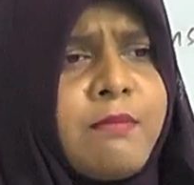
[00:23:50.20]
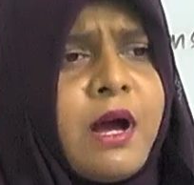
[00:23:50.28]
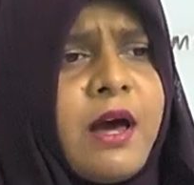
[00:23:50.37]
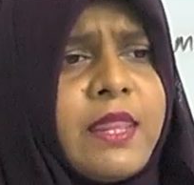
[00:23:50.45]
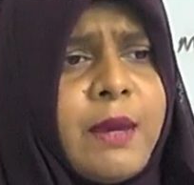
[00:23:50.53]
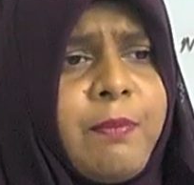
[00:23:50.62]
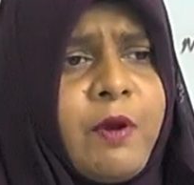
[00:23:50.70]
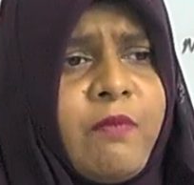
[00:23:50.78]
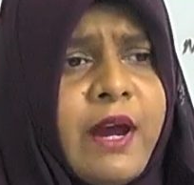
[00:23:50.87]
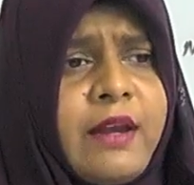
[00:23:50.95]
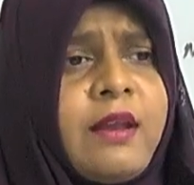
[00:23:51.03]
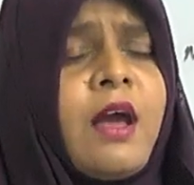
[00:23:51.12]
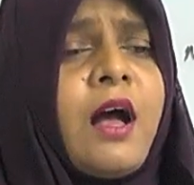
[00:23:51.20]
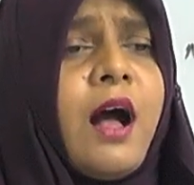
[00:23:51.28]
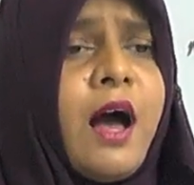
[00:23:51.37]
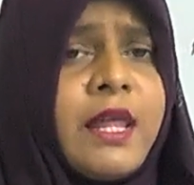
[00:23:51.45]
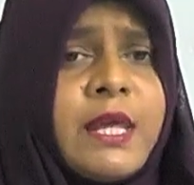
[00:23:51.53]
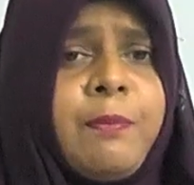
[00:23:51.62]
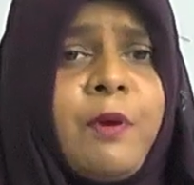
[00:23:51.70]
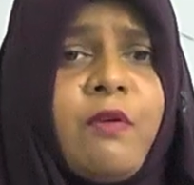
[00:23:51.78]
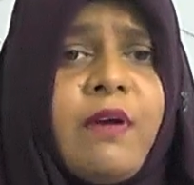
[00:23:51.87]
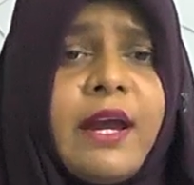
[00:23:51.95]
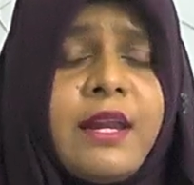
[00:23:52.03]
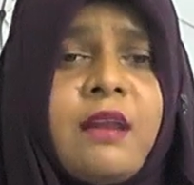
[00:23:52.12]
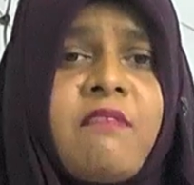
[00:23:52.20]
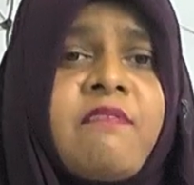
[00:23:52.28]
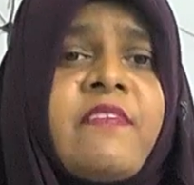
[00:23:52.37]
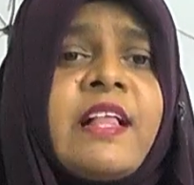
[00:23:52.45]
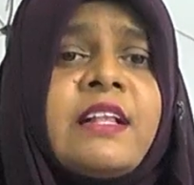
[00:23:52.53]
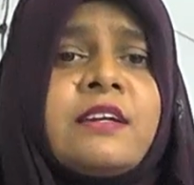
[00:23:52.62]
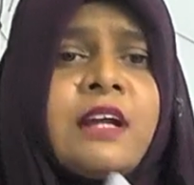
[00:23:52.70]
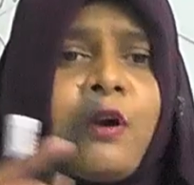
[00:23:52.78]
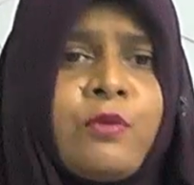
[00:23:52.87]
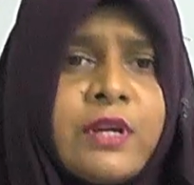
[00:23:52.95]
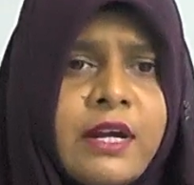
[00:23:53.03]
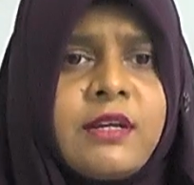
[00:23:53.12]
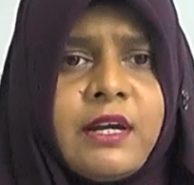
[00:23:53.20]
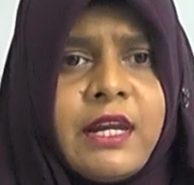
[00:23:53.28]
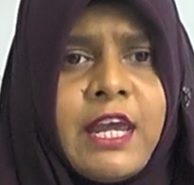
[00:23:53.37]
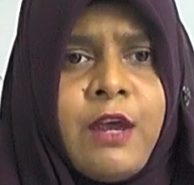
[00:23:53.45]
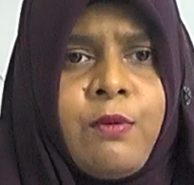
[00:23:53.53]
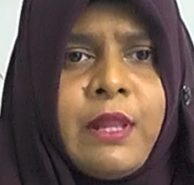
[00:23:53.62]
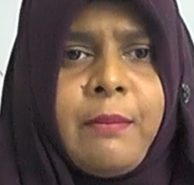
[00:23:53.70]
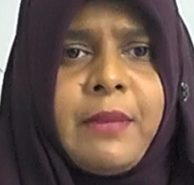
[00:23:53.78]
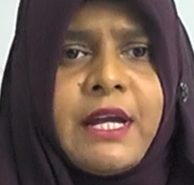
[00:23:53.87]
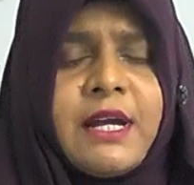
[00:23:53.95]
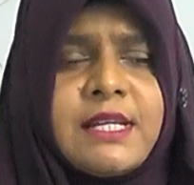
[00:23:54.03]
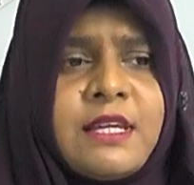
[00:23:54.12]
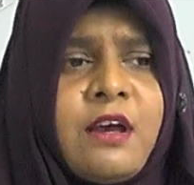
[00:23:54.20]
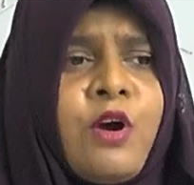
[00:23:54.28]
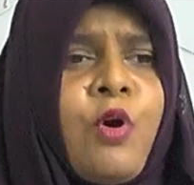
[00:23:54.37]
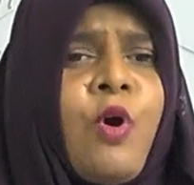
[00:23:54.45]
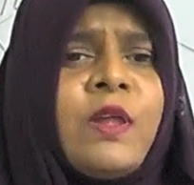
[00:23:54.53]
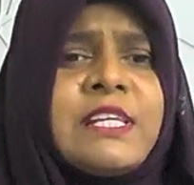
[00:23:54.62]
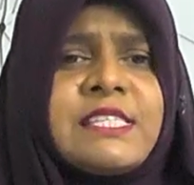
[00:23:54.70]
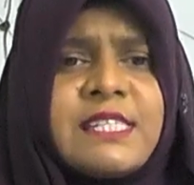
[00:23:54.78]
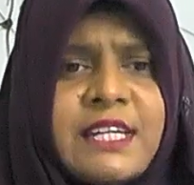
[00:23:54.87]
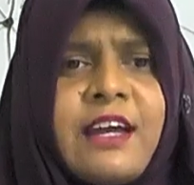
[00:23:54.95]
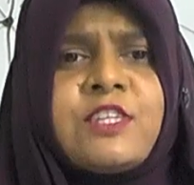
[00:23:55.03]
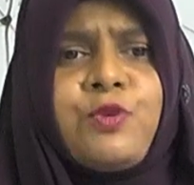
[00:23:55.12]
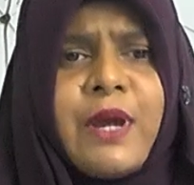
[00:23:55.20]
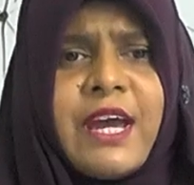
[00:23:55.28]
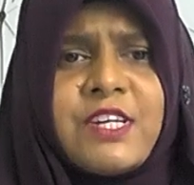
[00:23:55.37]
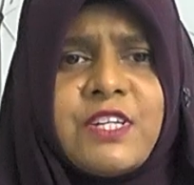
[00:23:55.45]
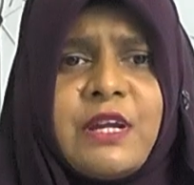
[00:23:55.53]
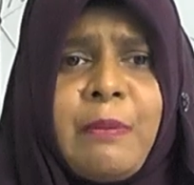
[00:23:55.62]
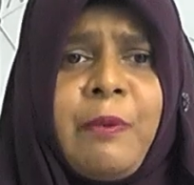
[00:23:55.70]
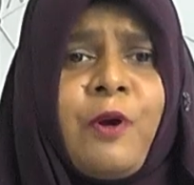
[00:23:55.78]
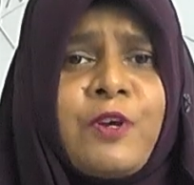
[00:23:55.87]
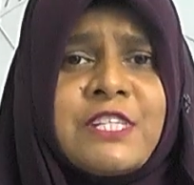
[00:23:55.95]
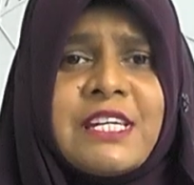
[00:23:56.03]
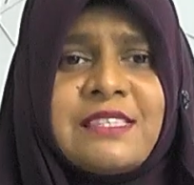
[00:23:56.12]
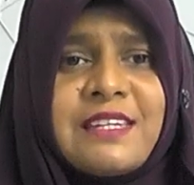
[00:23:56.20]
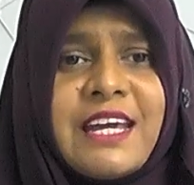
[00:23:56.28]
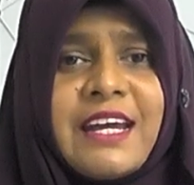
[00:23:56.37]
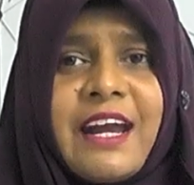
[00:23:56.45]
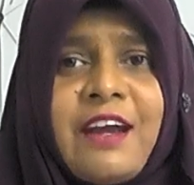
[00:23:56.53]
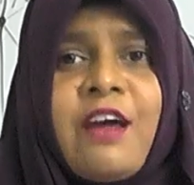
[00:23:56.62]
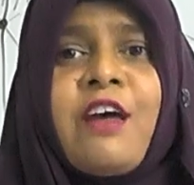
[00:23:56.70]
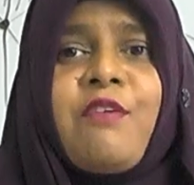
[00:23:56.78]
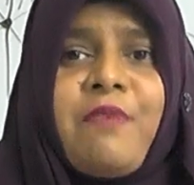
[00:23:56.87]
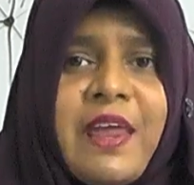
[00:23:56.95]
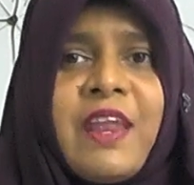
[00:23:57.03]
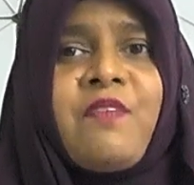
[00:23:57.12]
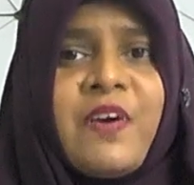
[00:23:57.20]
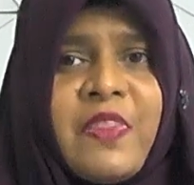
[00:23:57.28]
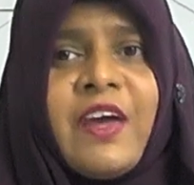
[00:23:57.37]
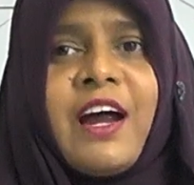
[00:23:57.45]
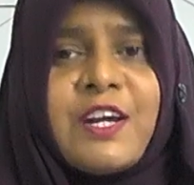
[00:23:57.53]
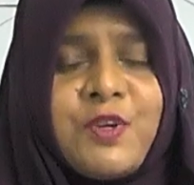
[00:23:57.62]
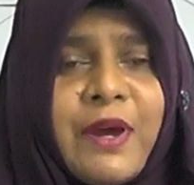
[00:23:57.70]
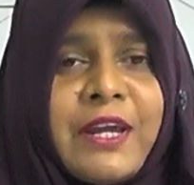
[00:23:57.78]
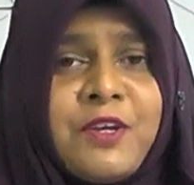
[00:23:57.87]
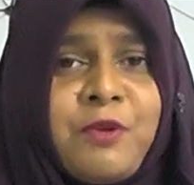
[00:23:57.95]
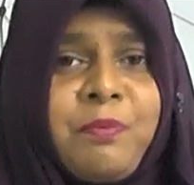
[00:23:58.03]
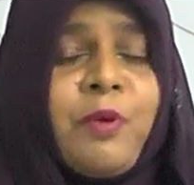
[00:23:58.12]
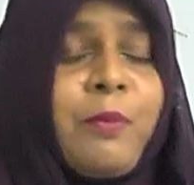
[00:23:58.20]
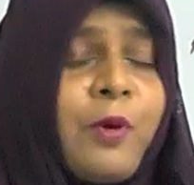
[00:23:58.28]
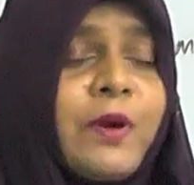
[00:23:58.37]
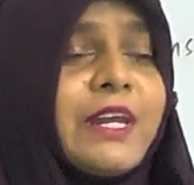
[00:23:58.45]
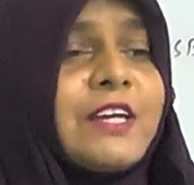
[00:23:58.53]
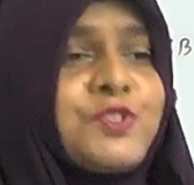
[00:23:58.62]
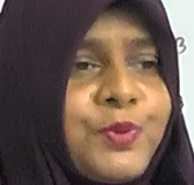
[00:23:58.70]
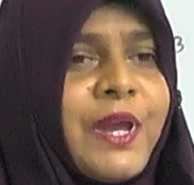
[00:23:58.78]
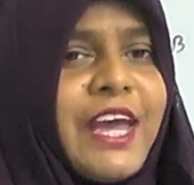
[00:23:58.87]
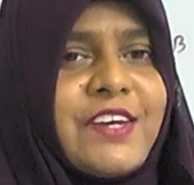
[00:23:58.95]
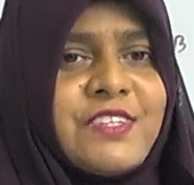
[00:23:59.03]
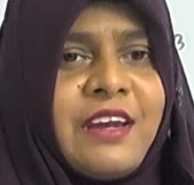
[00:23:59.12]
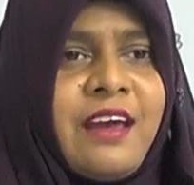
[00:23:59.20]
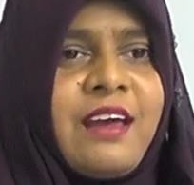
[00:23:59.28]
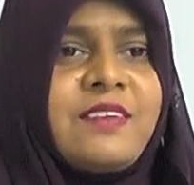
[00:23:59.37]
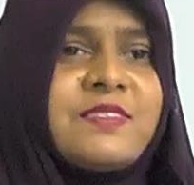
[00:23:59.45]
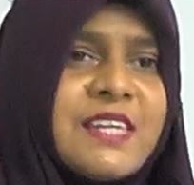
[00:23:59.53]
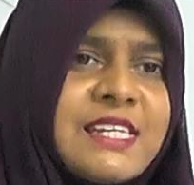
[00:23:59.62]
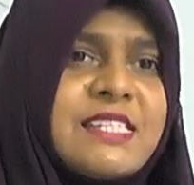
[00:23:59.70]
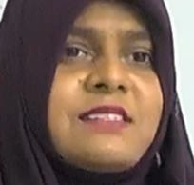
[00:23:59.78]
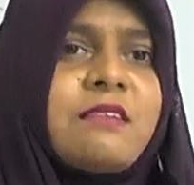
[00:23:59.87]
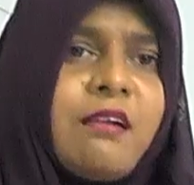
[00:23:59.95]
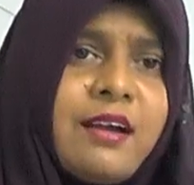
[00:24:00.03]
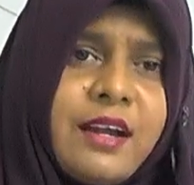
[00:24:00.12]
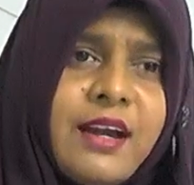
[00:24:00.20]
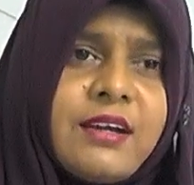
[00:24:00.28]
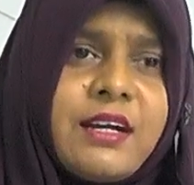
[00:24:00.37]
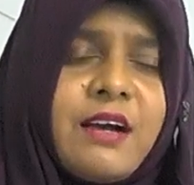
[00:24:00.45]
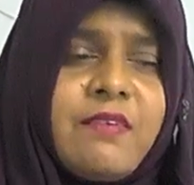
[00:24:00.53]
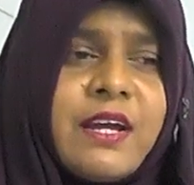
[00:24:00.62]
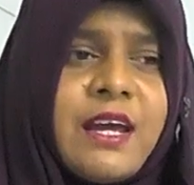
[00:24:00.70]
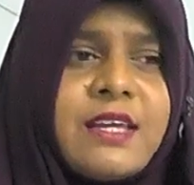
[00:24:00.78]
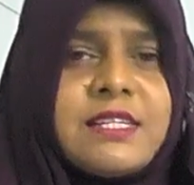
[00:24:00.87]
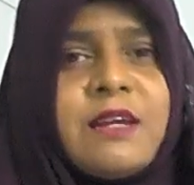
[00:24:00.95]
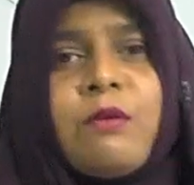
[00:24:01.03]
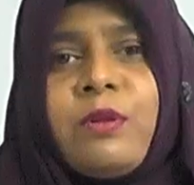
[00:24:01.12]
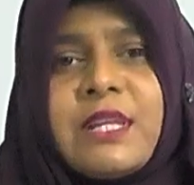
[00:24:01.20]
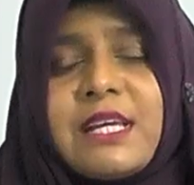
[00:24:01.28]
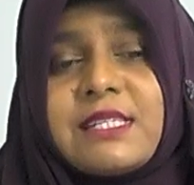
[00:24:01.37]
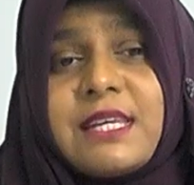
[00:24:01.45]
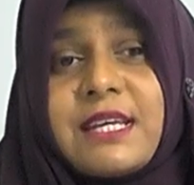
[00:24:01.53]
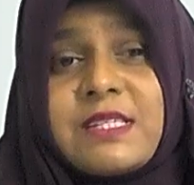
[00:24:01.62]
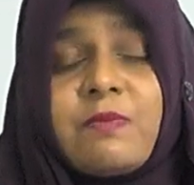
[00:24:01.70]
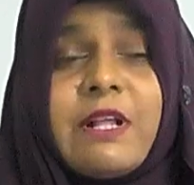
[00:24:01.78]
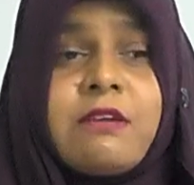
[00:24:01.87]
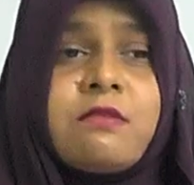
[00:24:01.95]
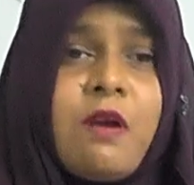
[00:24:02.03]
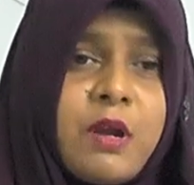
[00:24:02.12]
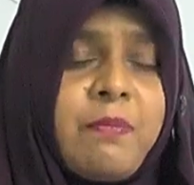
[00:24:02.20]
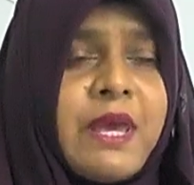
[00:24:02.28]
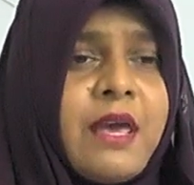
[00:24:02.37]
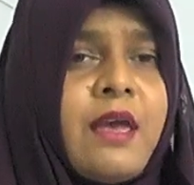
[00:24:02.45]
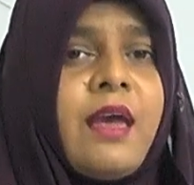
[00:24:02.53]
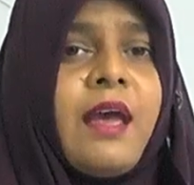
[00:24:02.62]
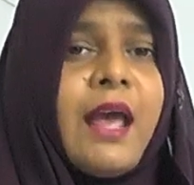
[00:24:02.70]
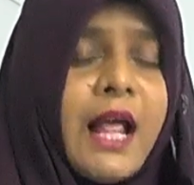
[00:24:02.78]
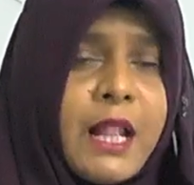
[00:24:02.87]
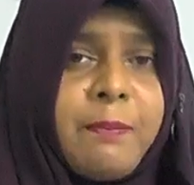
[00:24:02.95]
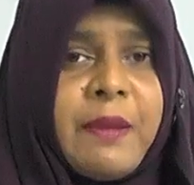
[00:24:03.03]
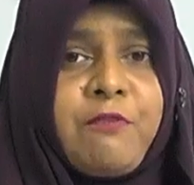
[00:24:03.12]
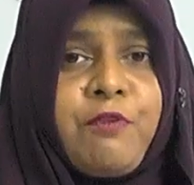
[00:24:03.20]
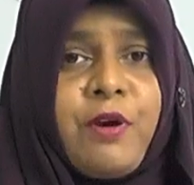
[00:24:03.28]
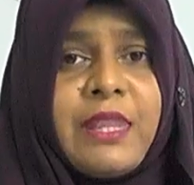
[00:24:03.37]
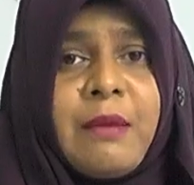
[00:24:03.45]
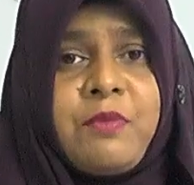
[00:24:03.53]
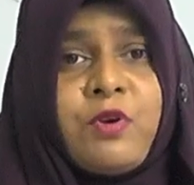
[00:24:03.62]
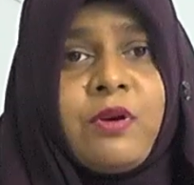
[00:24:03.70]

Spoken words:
are they providing? Are they providing a well-rounded curriculum? Because holistic education approach is needed whenever they are trying to promote education. Just content coverage and all these things will not be helping for them to